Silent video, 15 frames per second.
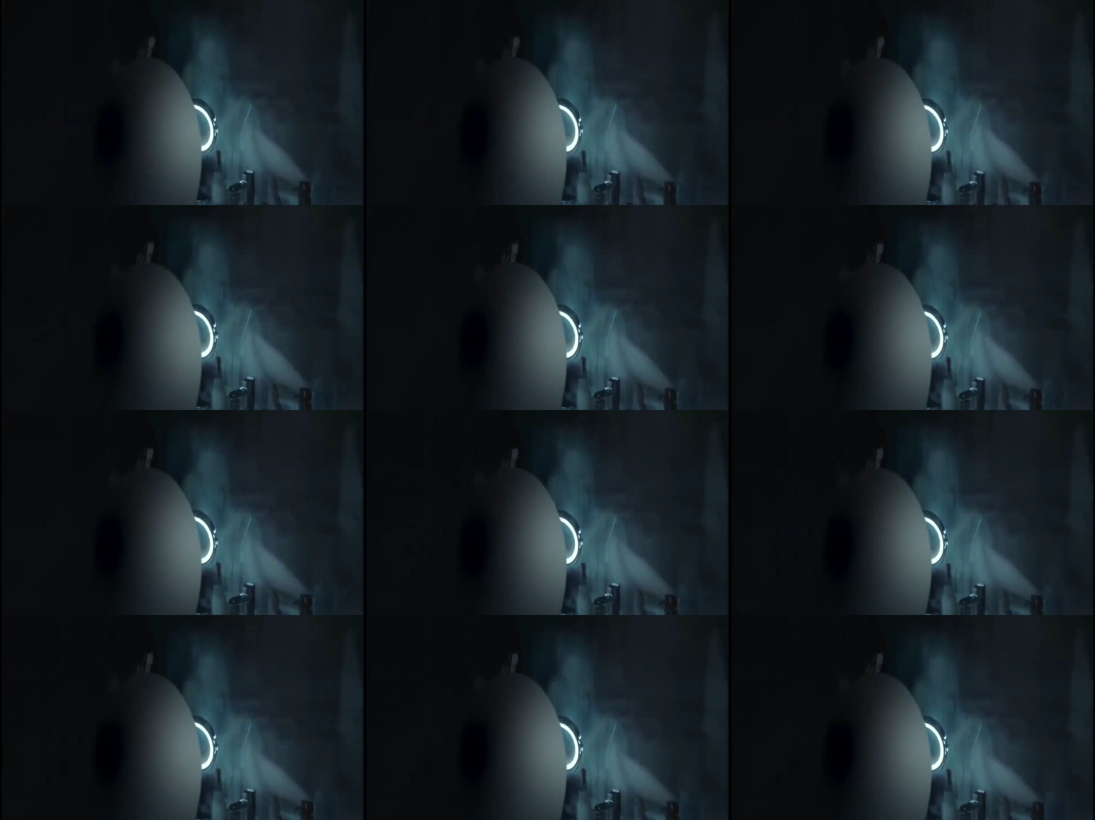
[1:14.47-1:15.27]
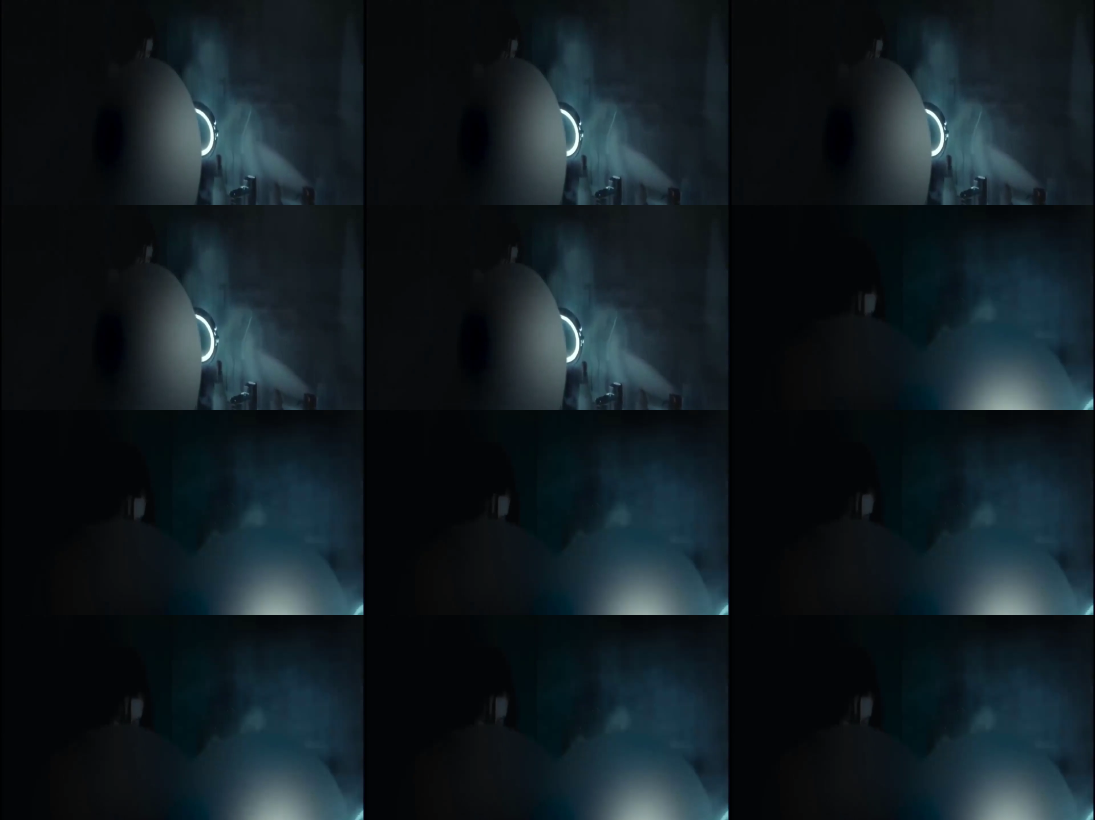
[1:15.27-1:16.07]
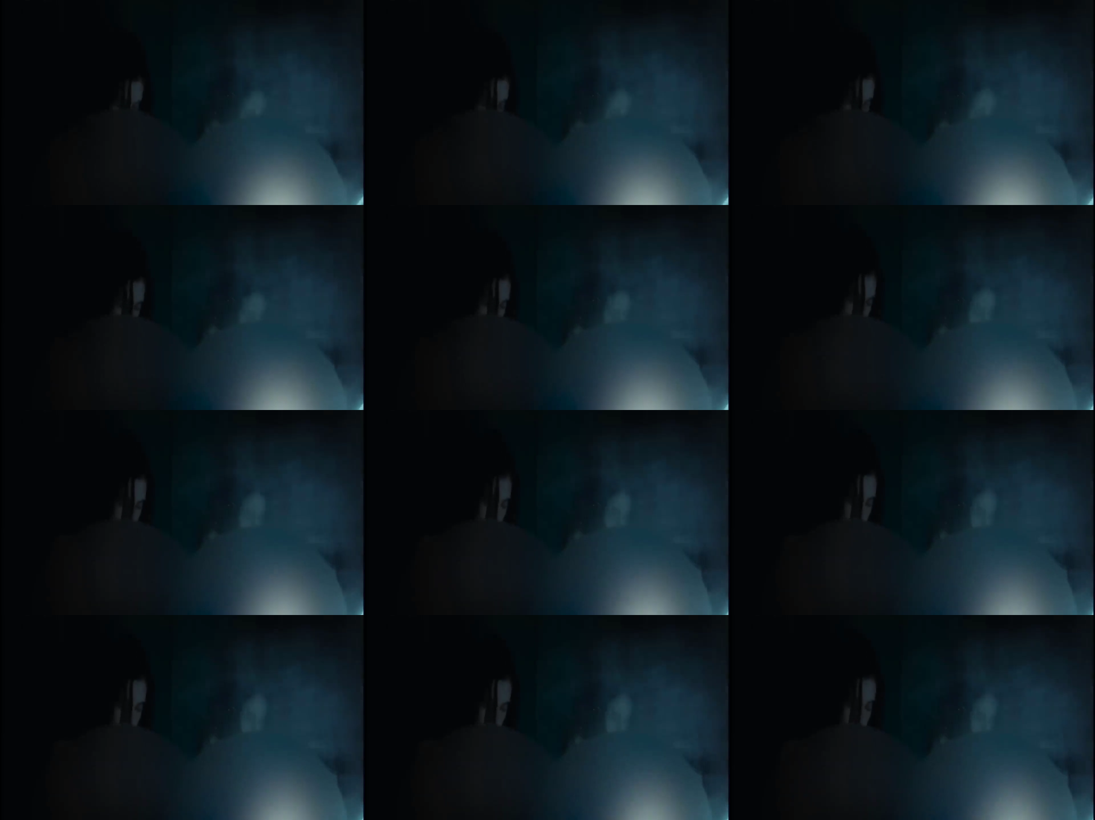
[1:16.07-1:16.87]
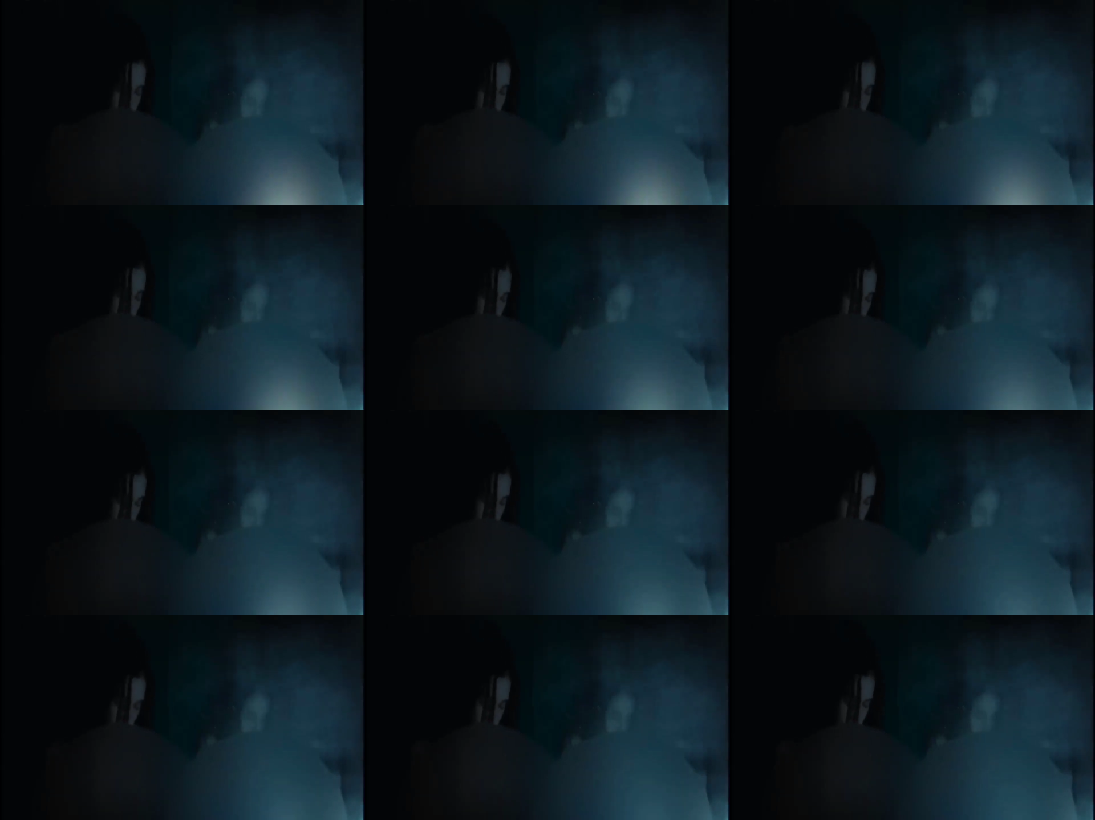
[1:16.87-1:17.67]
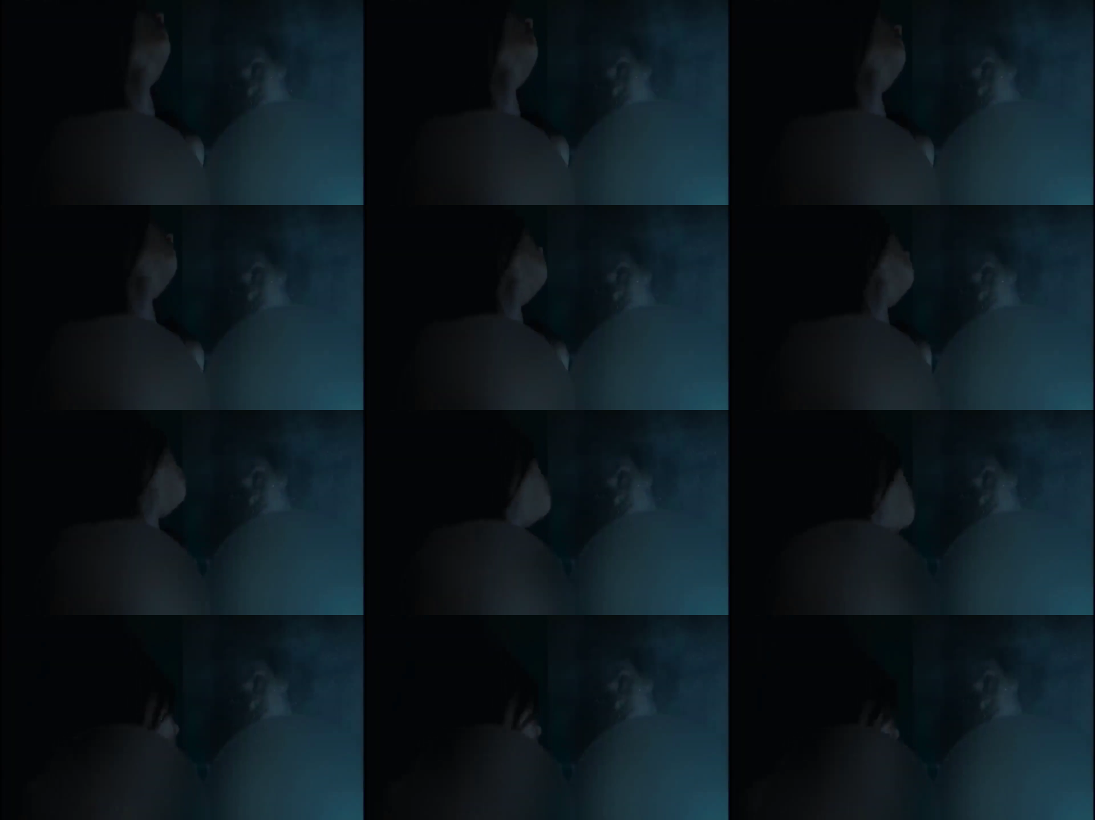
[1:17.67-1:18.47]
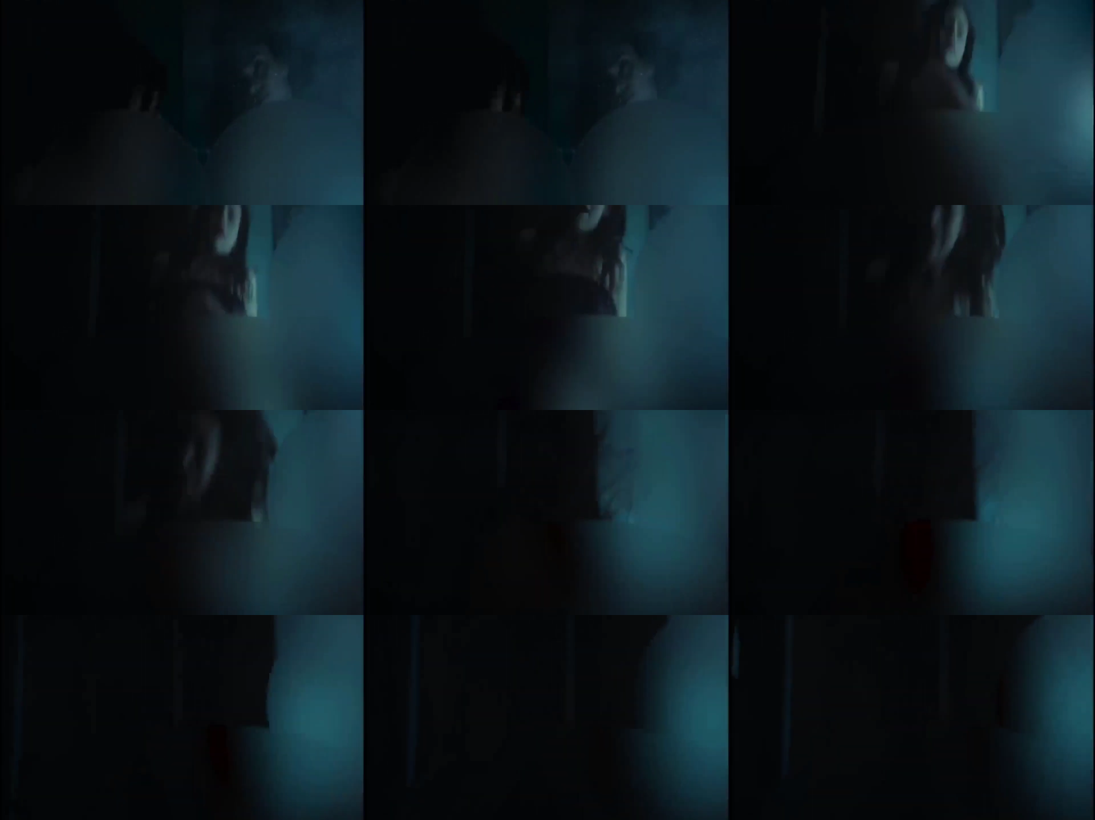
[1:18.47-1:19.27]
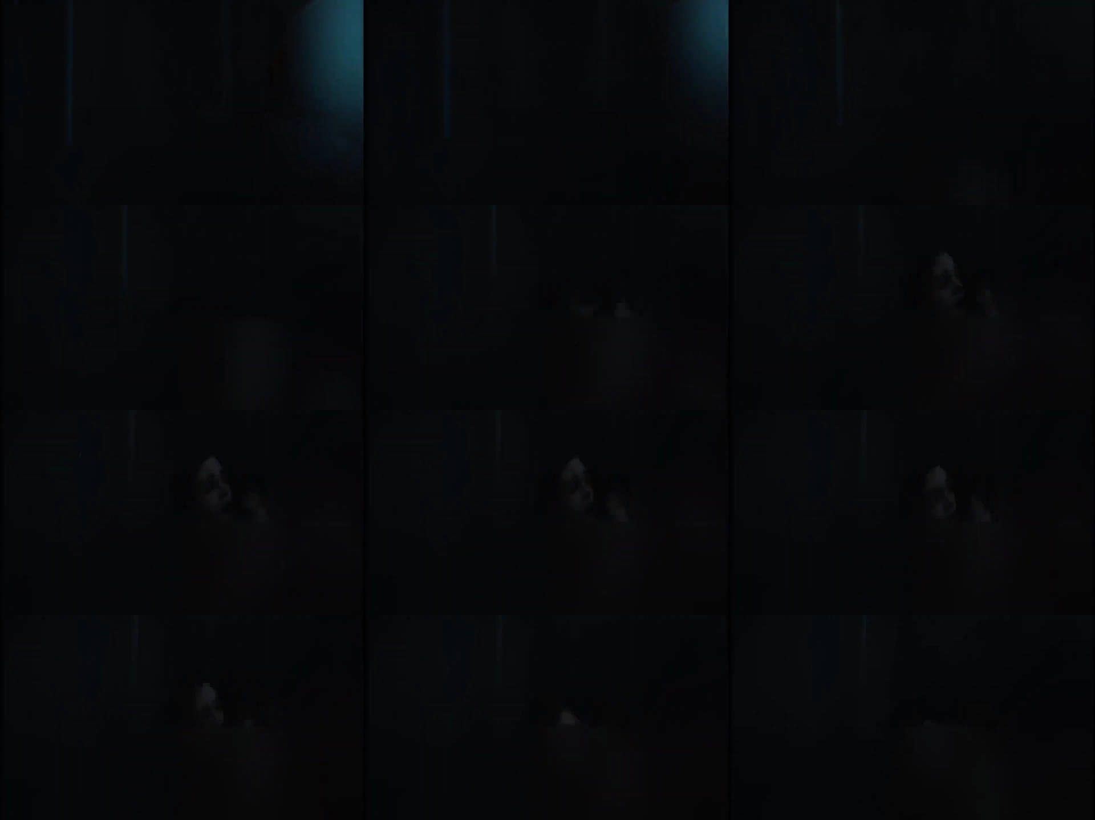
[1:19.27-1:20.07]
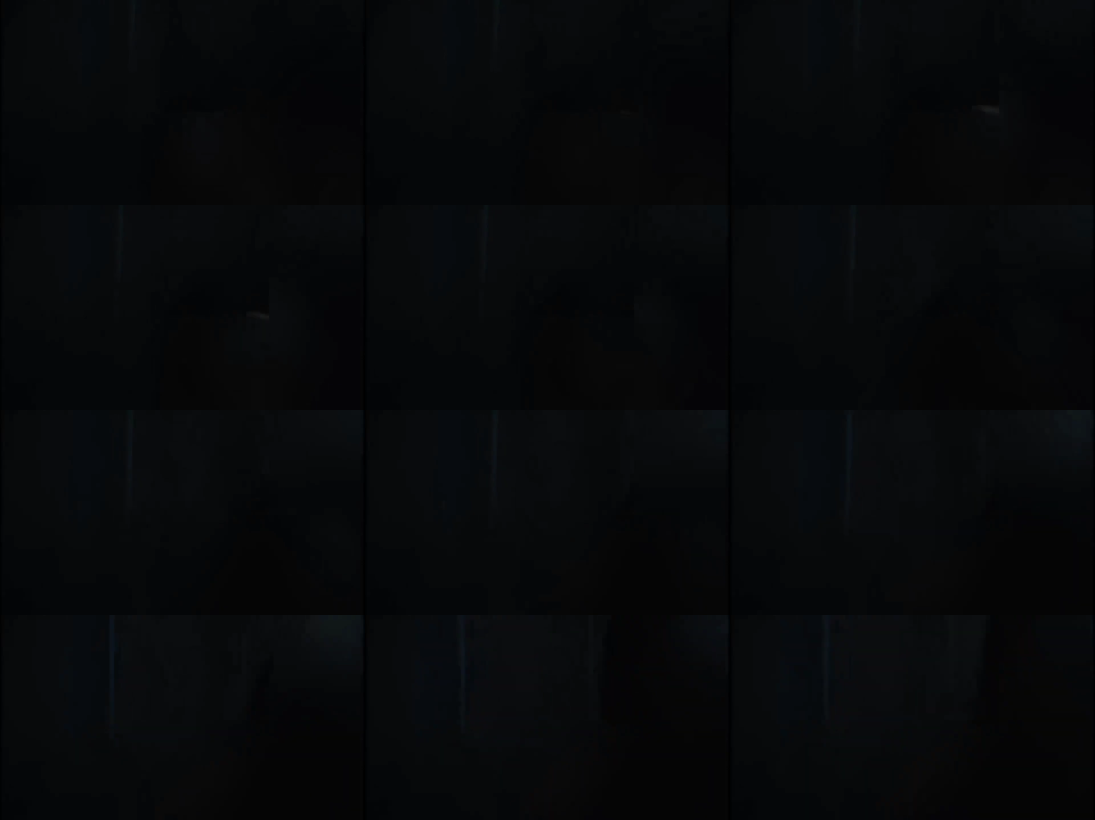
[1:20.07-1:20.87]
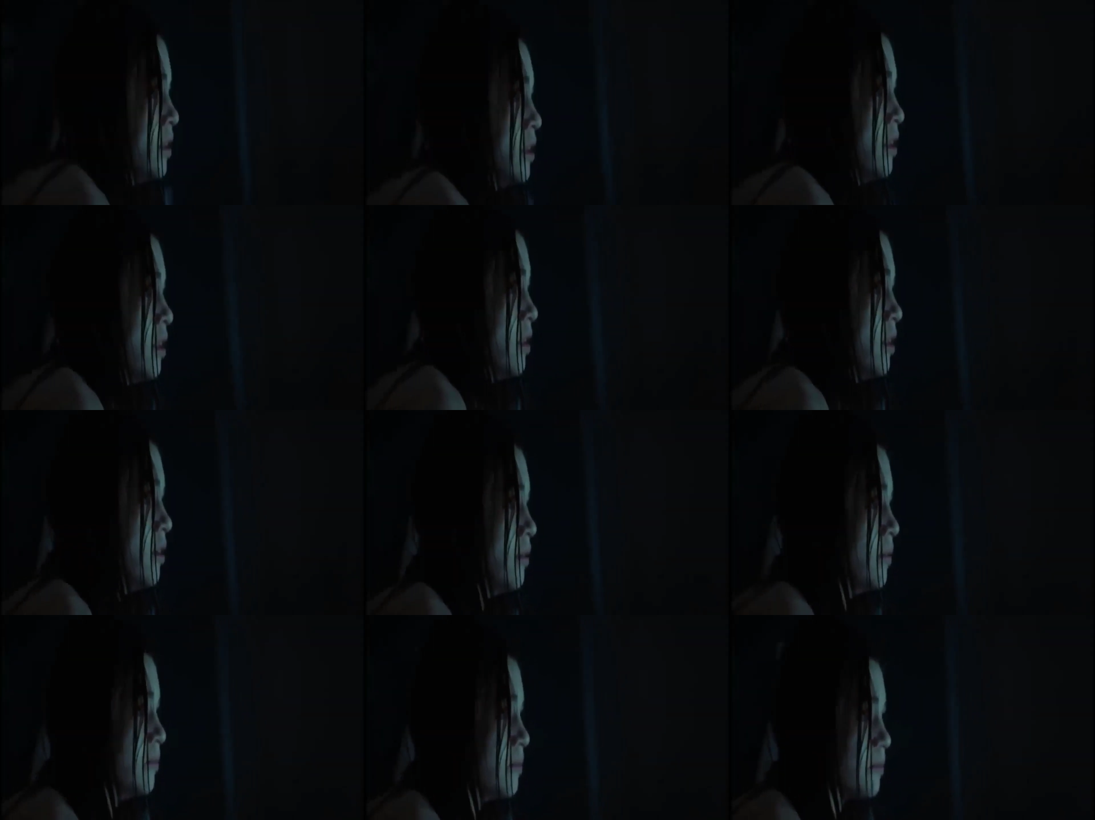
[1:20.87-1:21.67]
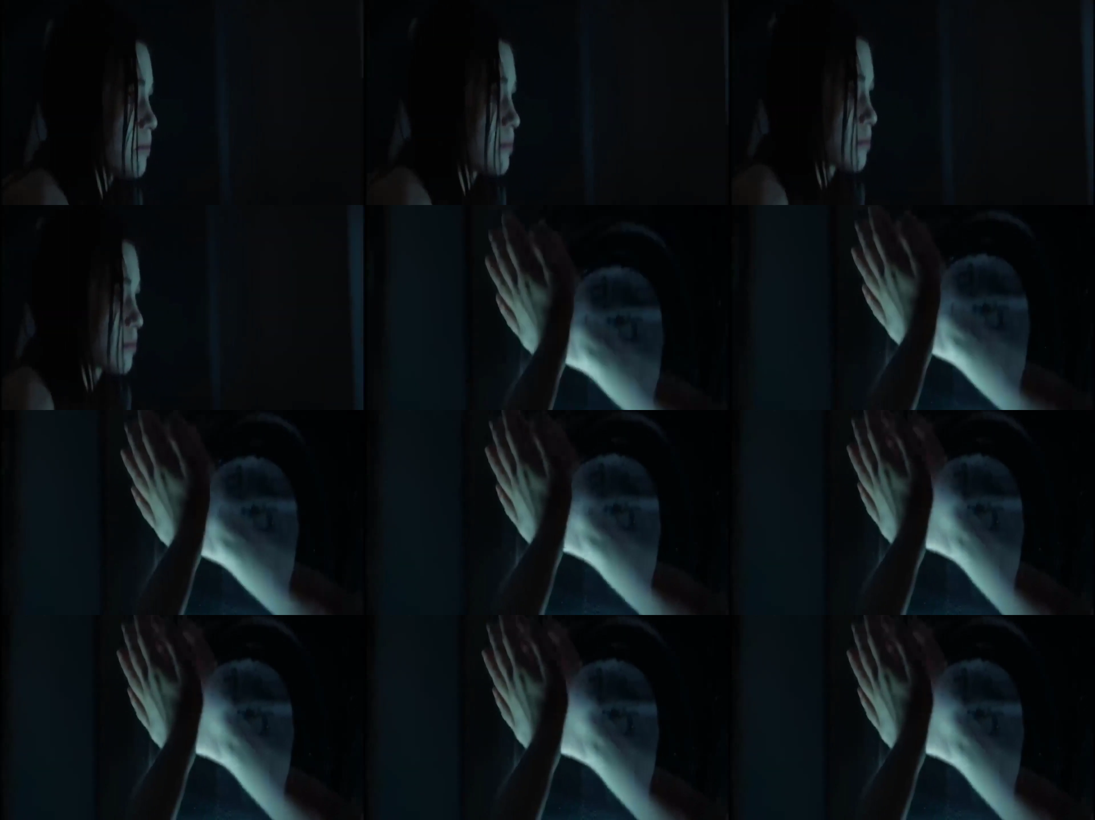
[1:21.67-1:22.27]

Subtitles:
Nobody's mouth can be seen.